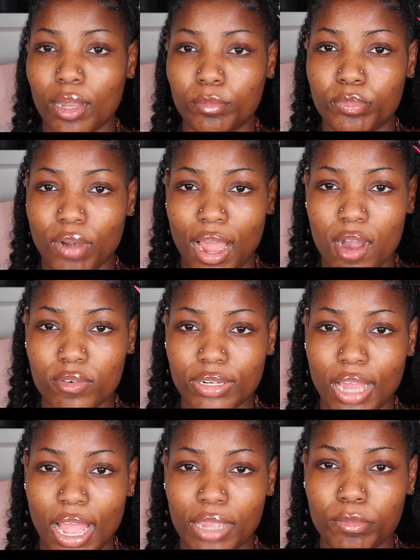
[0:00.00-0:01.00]
brown
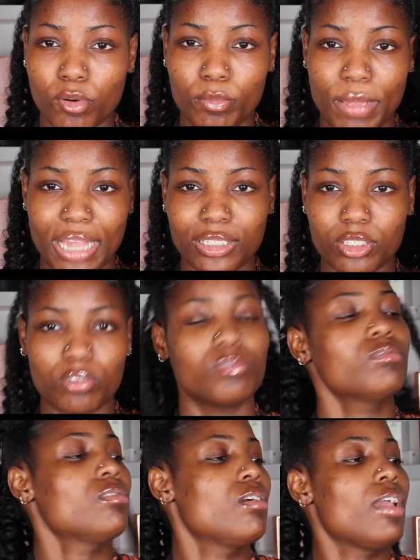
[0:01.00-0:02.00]
eyebrow
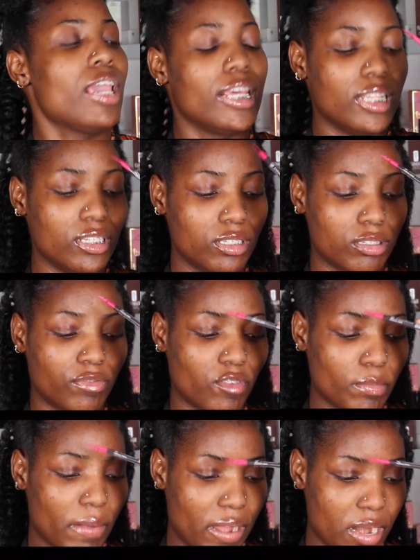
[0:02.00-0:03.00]
pencil, and this is
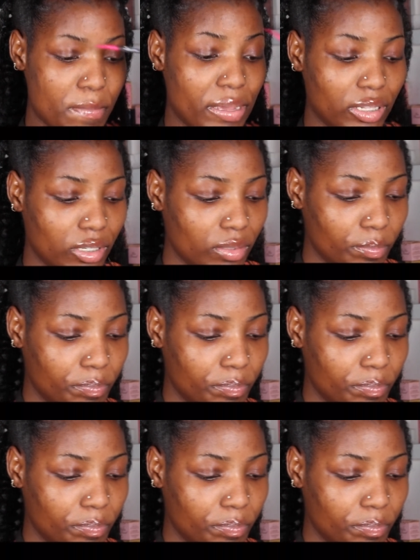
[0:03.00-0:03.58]
from Annabelle.